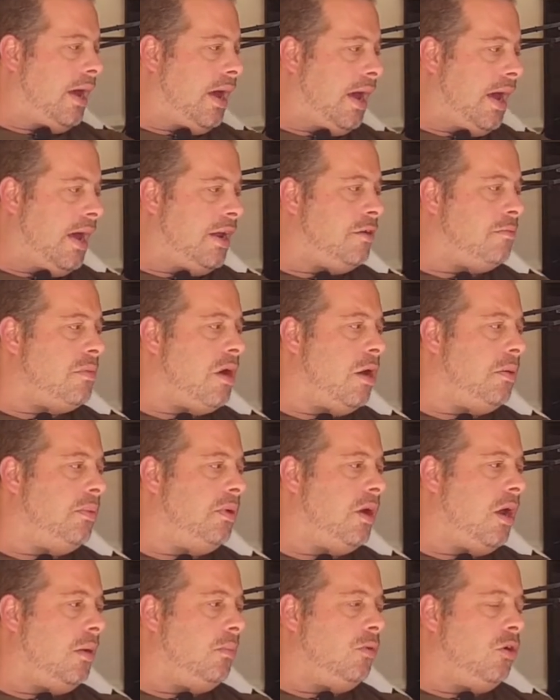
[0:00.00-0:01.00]
at the
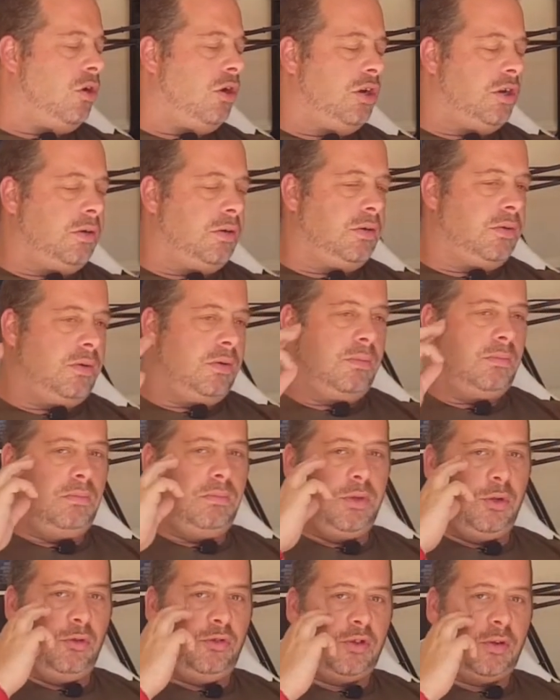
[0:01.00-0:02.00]
moment I'm learning
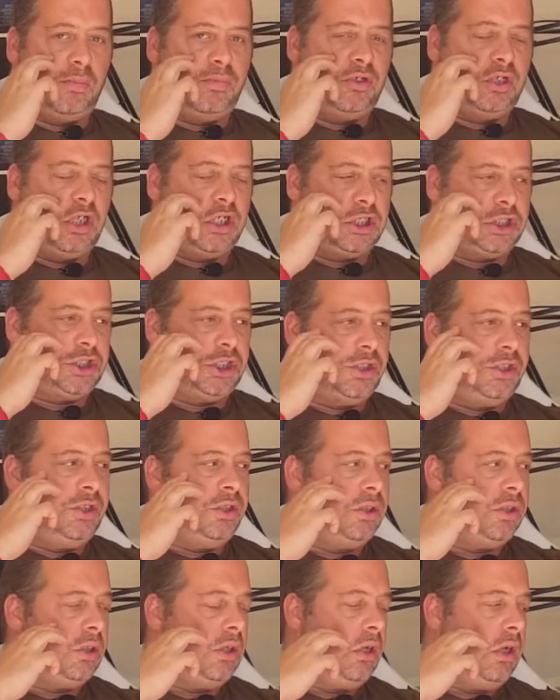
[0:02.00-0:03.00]
music production
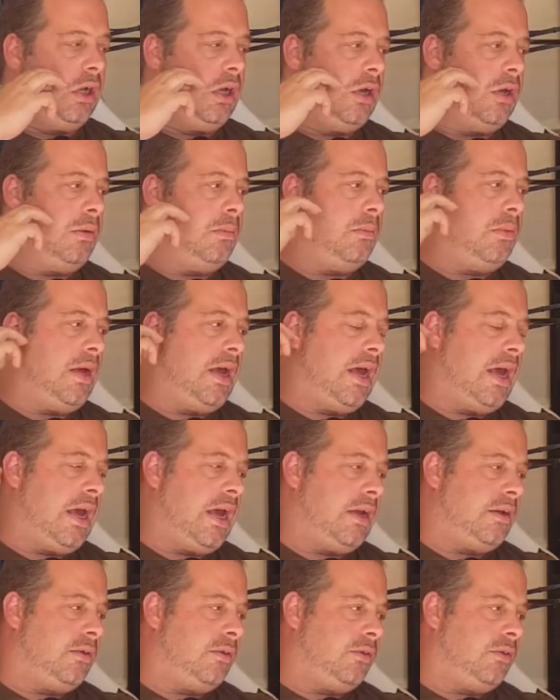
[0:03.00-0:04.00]

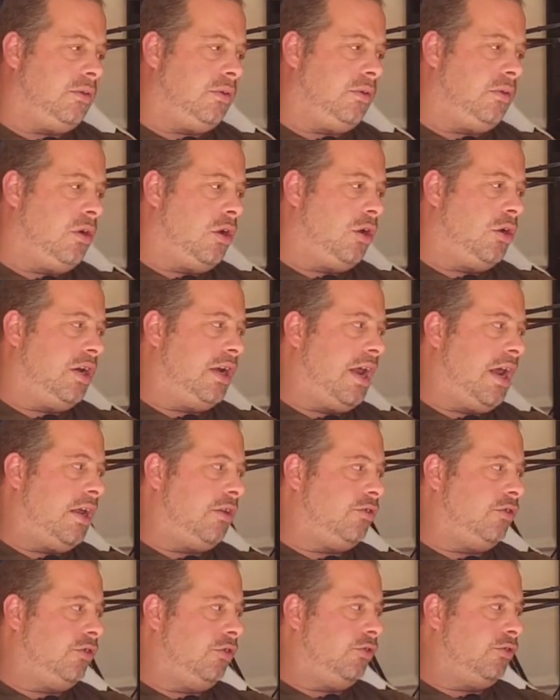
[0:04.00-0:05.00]
and learning how
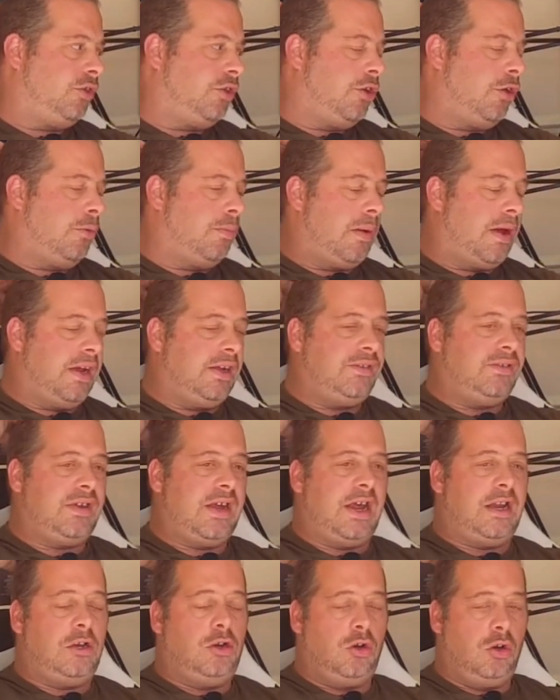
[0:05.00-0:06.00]
to use Cubase
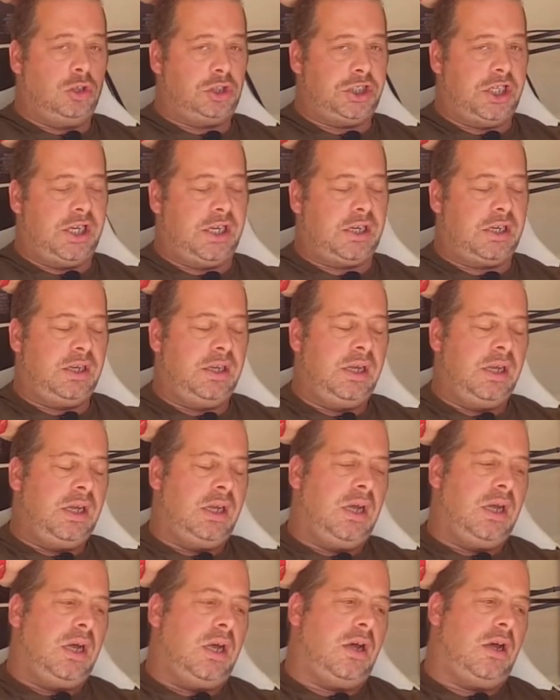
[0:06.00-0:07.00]
and Logic
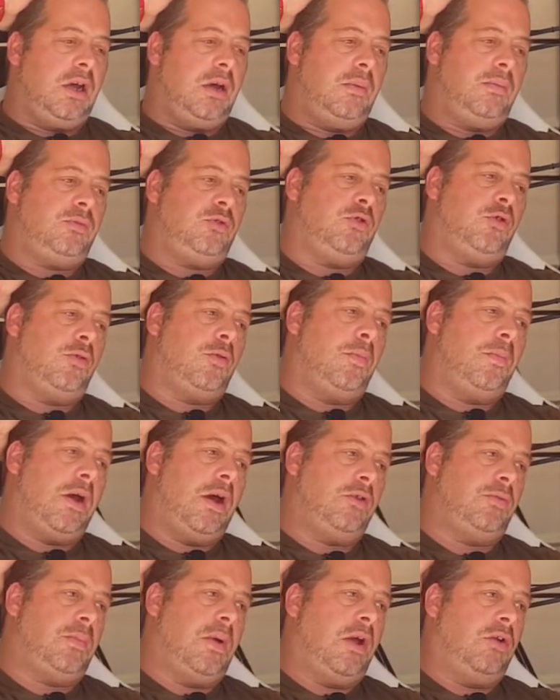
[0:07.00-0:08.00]
to
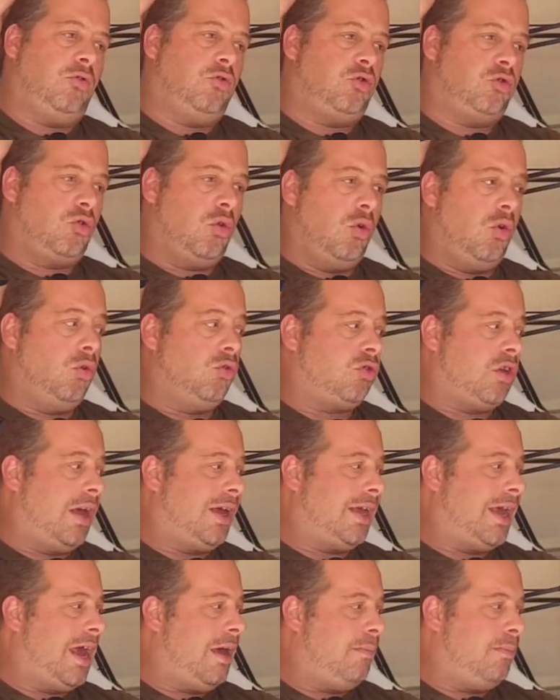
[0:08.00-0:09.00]
compose my own scores. I
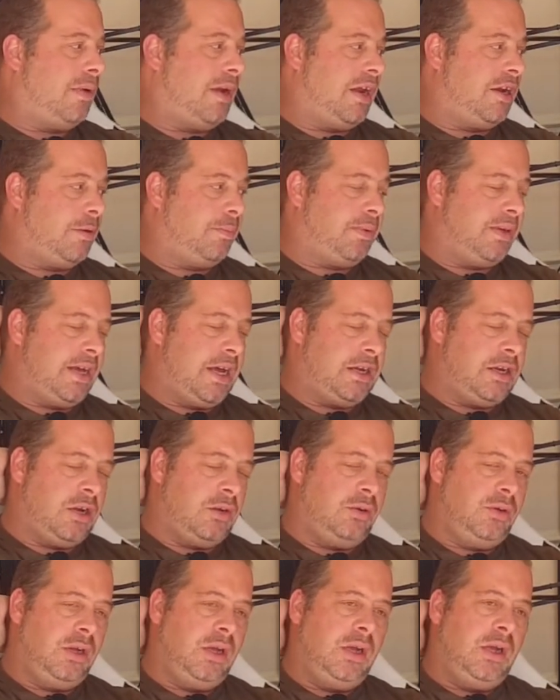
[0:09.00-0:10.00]
can play the piano,